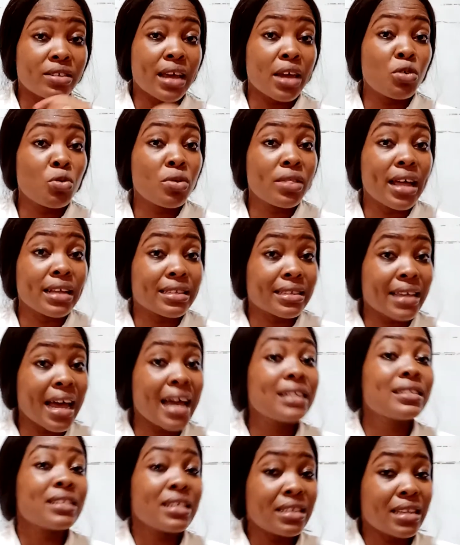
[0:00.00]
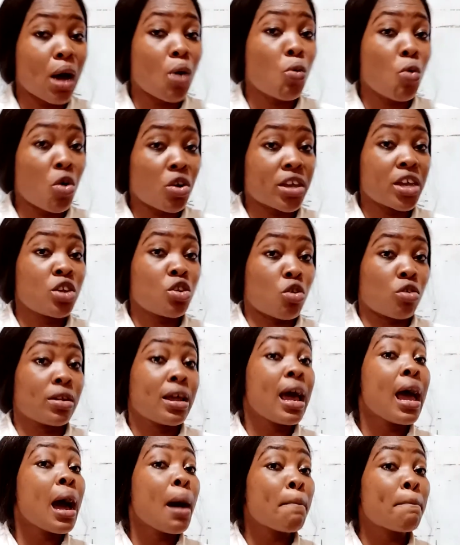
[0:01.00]
I know that scientists are working on
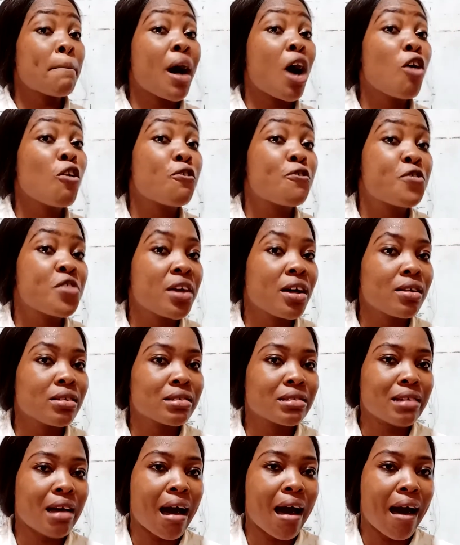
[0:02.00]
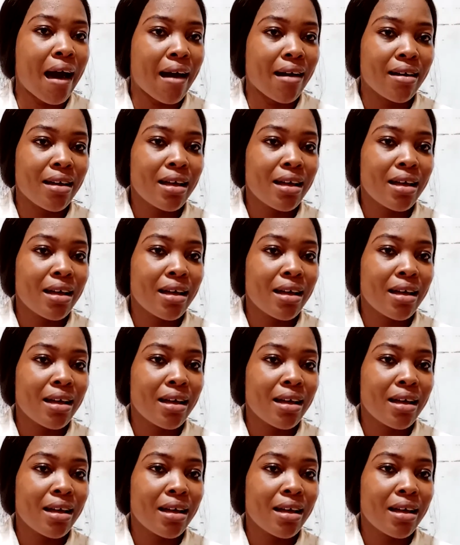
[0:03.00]
biofuels car.